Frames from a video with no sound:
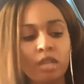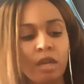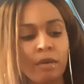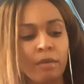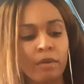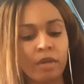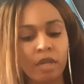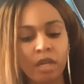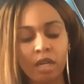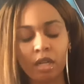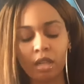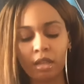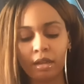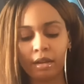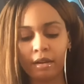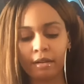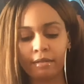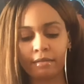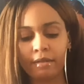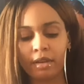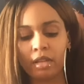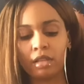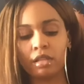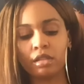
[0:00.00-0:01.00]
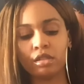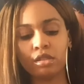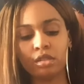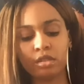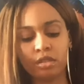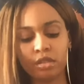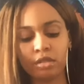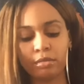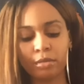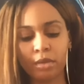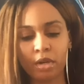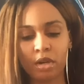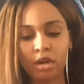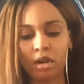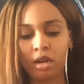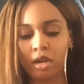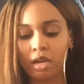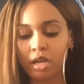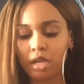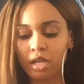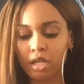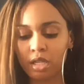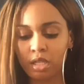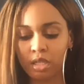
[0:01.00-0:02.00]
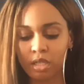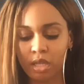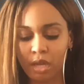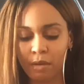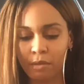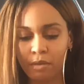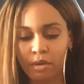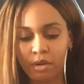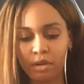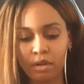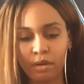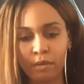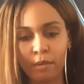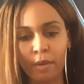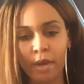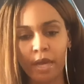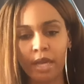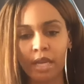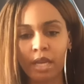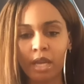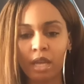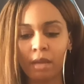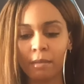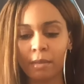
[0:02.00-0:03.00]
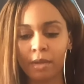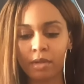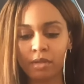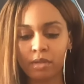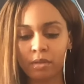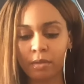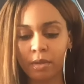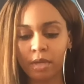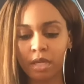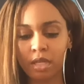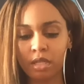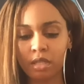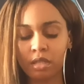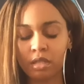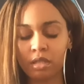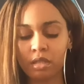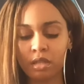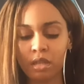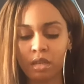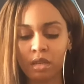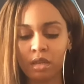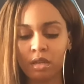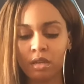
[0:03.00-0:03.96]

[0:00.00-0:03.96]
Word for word: I want to clarify this judgment card because I want to know why it came out twice.